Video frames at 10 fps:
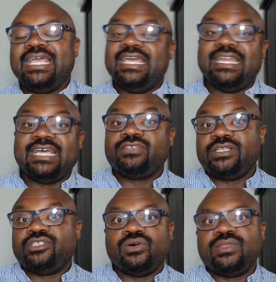And as a
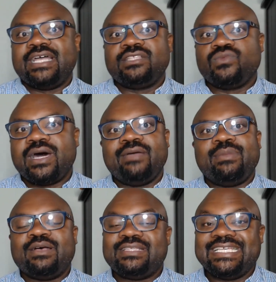result, that's why
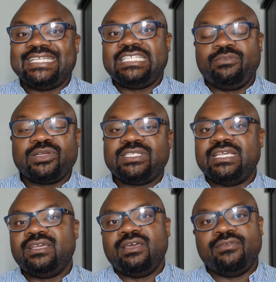about
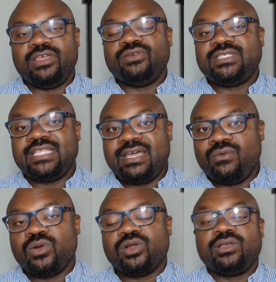60% of those that
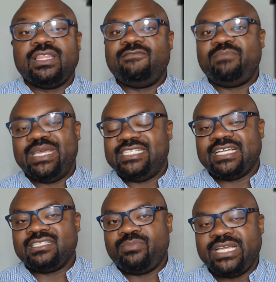work live paycheck
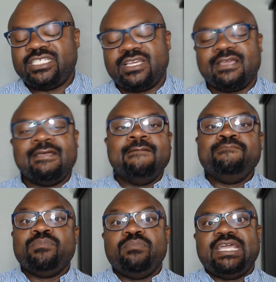to paycheck
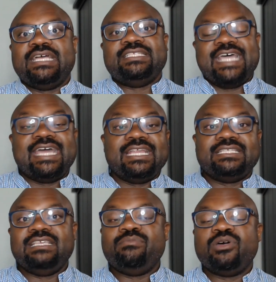because that is
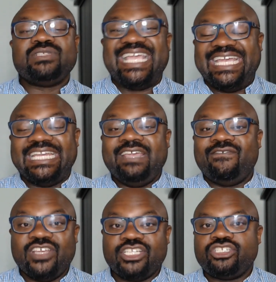the most
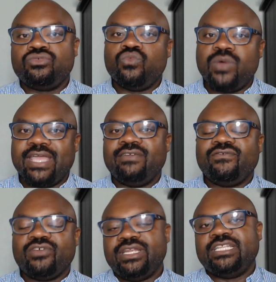inefficient way
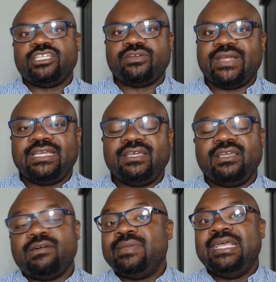for you to generate an
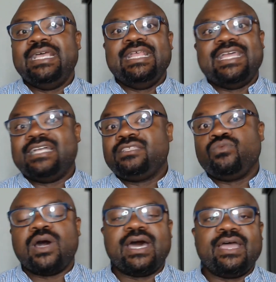income. That's
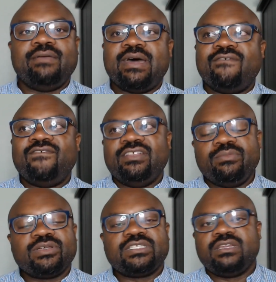why about
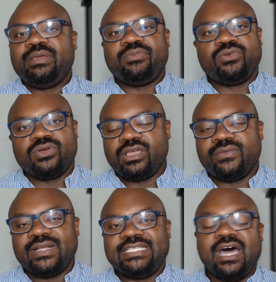50% of people who are going to
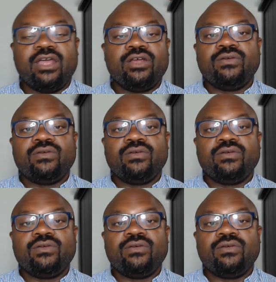retire are